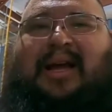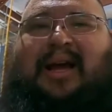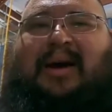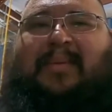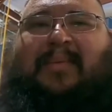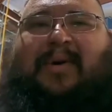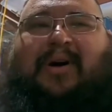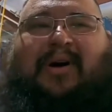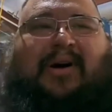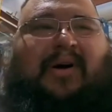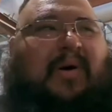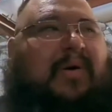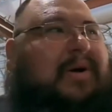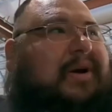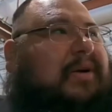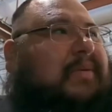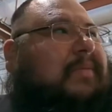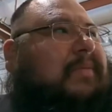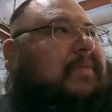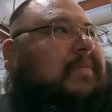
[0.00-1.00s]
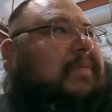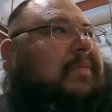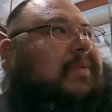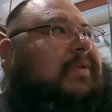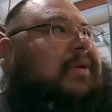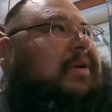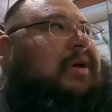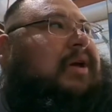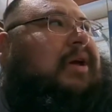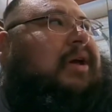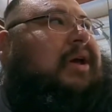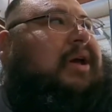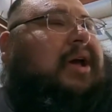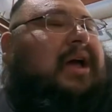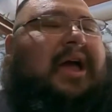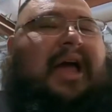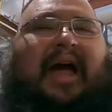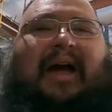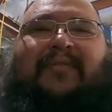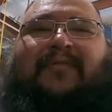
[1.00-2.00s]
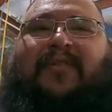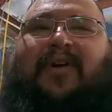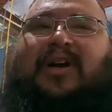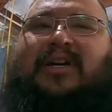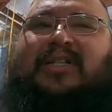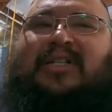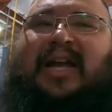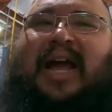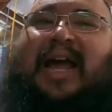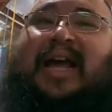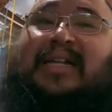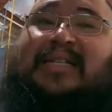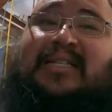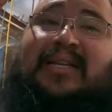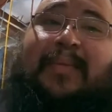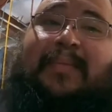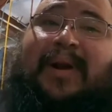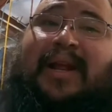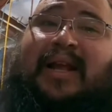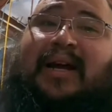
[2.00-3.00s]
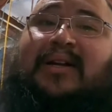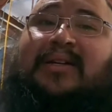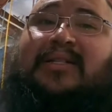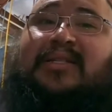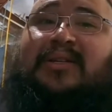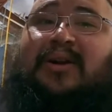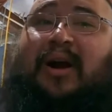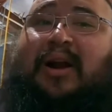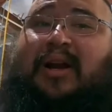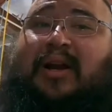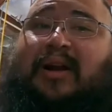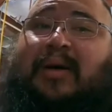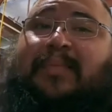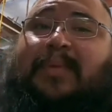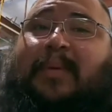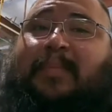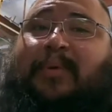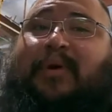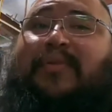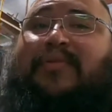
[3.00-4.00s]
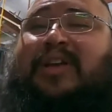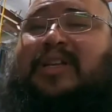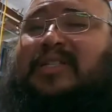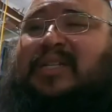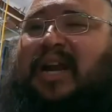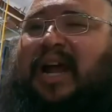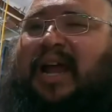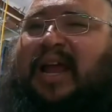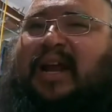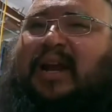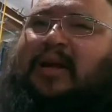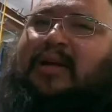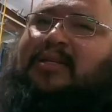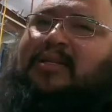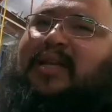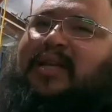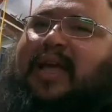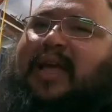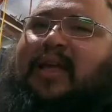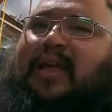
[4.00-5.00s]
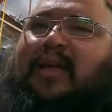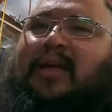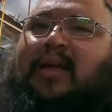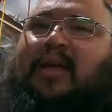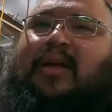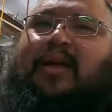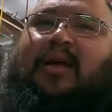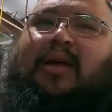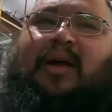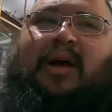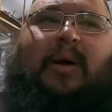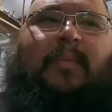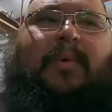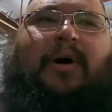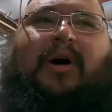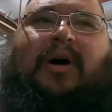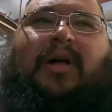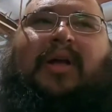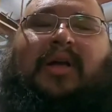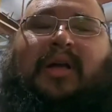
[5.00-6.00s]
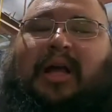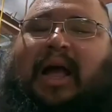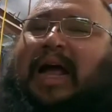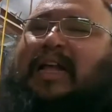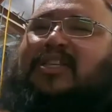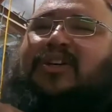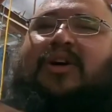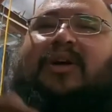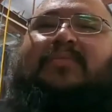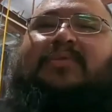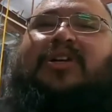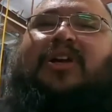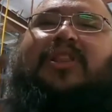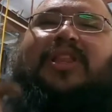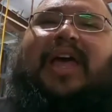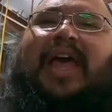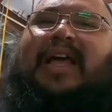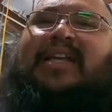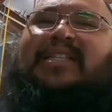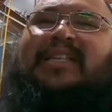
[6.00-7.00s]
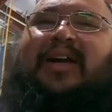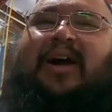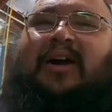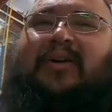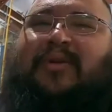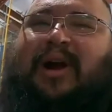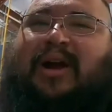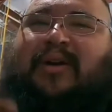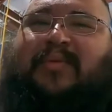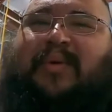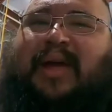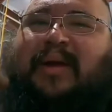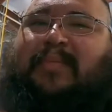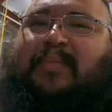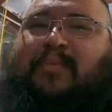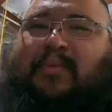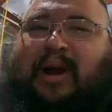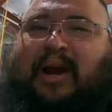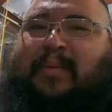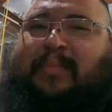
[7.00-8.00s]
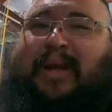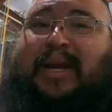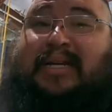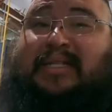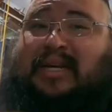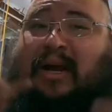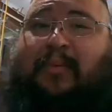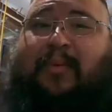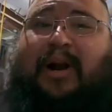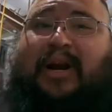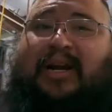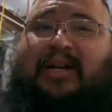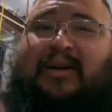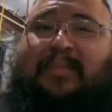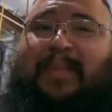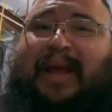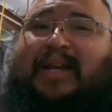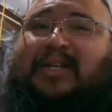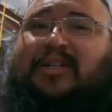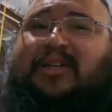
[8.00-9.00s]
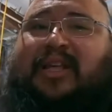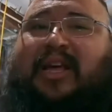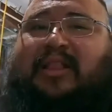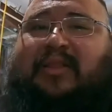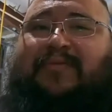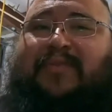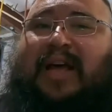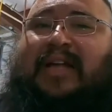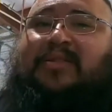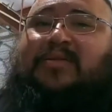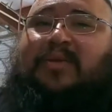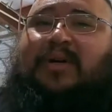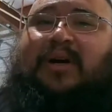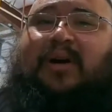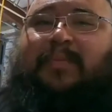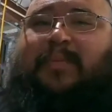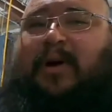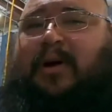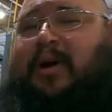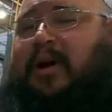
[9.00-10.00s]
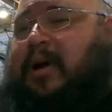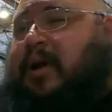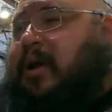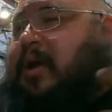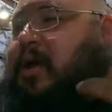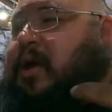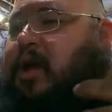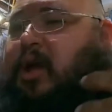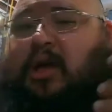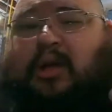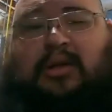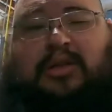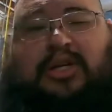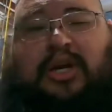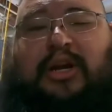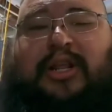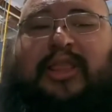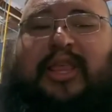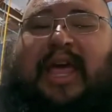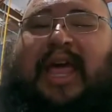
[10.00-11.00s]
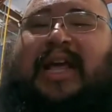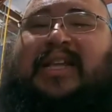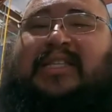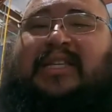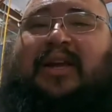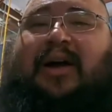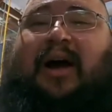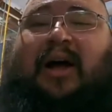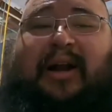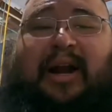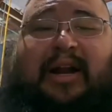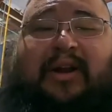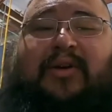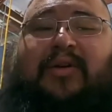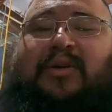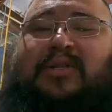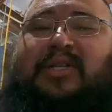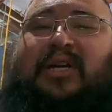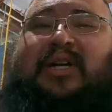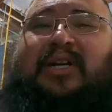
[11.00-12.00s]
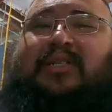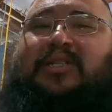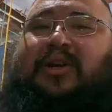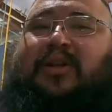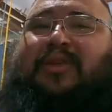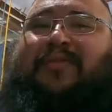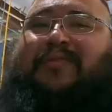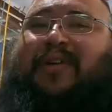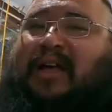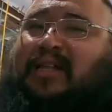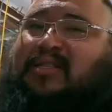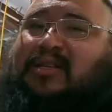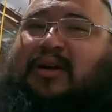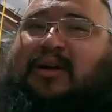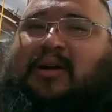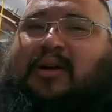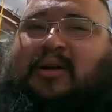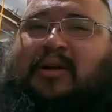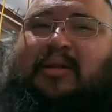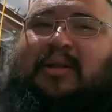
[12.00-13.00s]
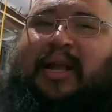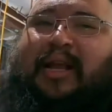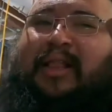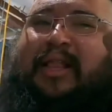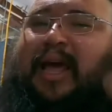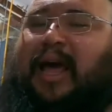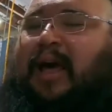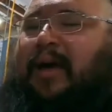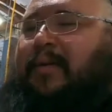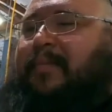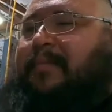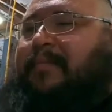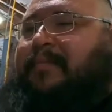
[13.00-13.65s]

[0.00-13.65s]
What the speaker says: I'm all, hold up. At first I had somebody else started up the previous night, and I was like, I told him turn the AC on right away, right? Because I wanted to make sure that the fans would come on. Turning the AC on, I knew I was gonna turn the fans on like that.